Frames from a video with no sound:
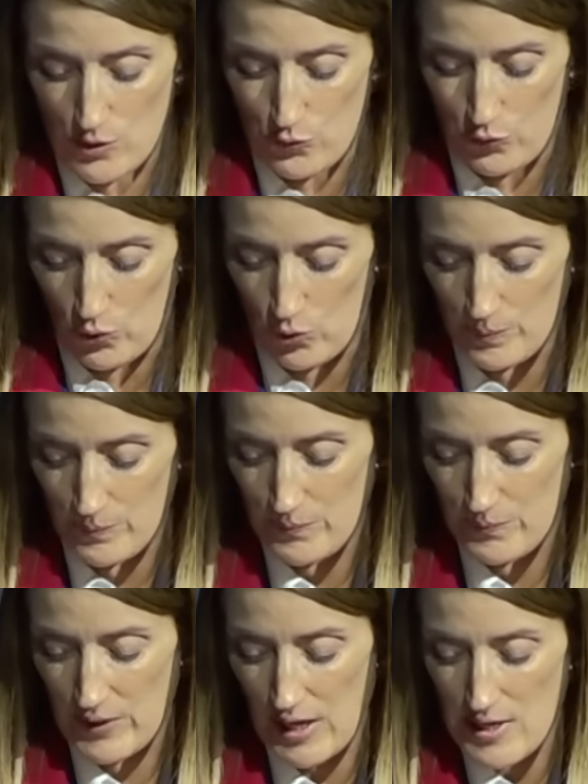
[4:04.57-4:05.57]
for
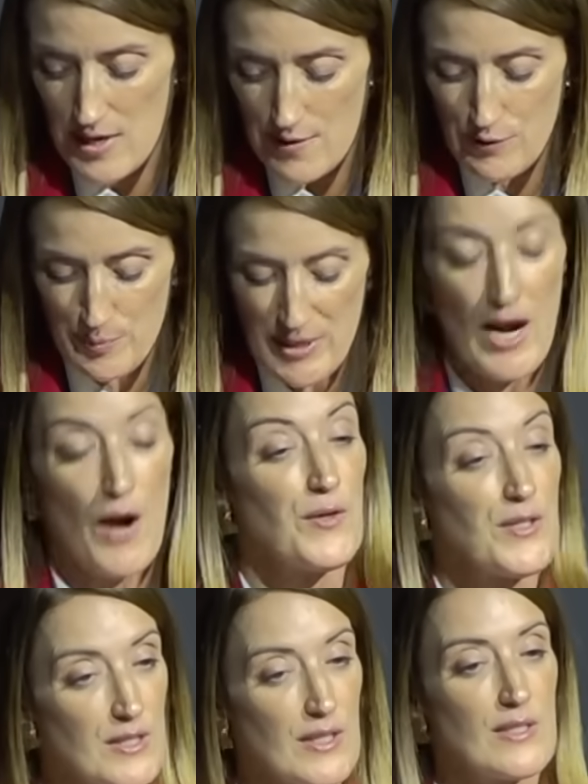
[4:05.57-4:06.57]
can never be
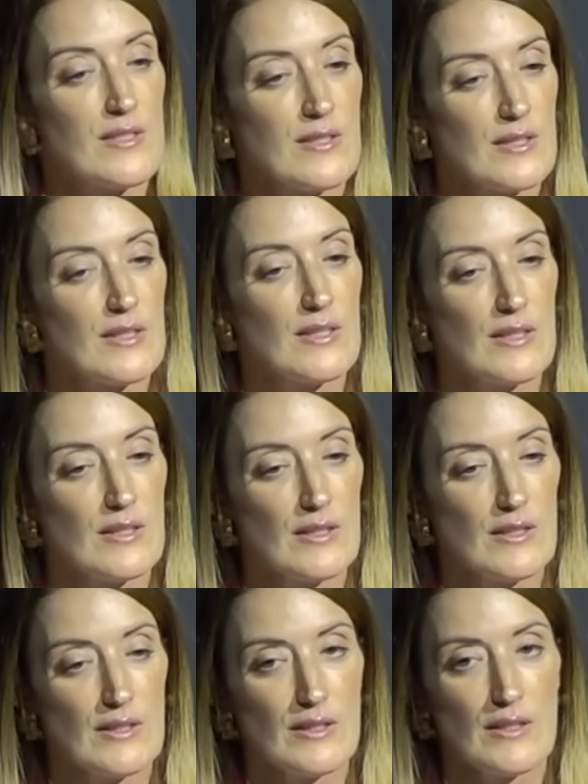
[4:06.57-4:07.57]
guaranteed,
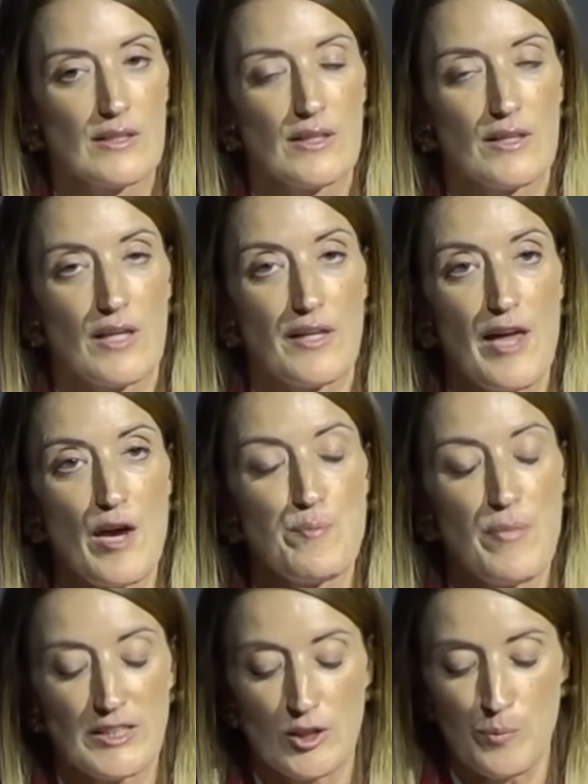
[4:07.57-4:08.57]
that they
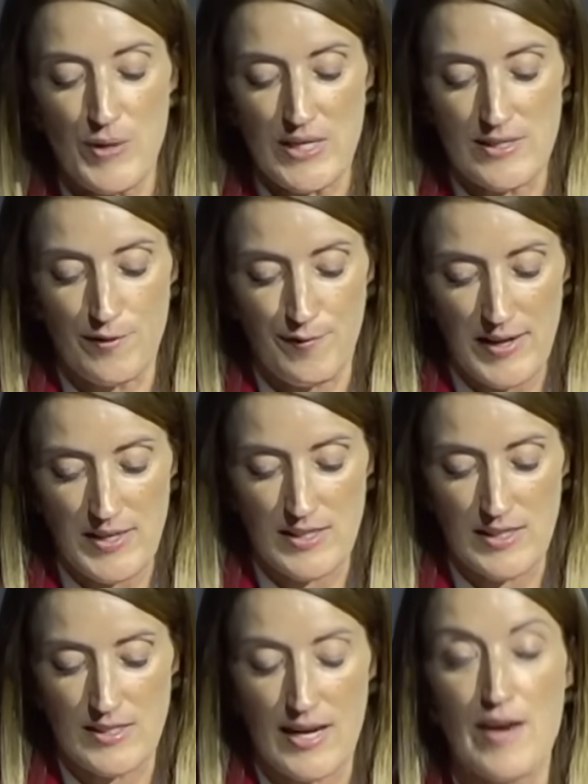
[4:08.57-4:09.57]
must be
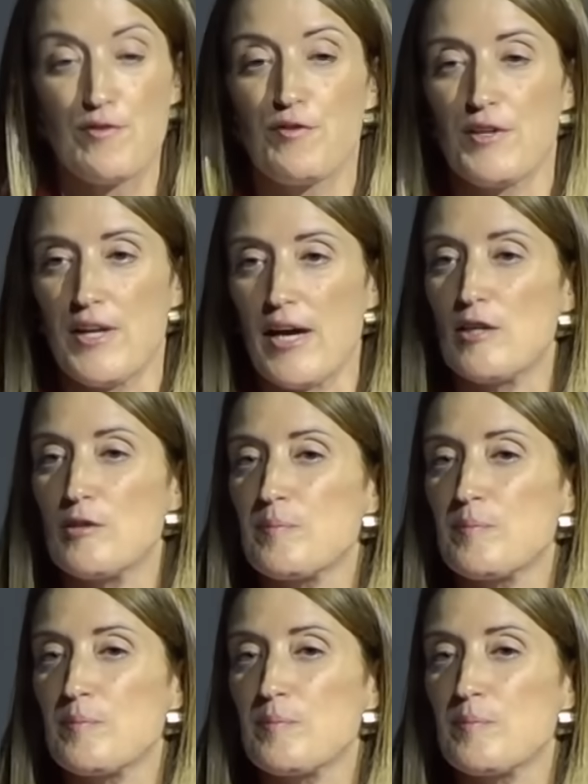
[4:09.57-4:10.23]
defended every day.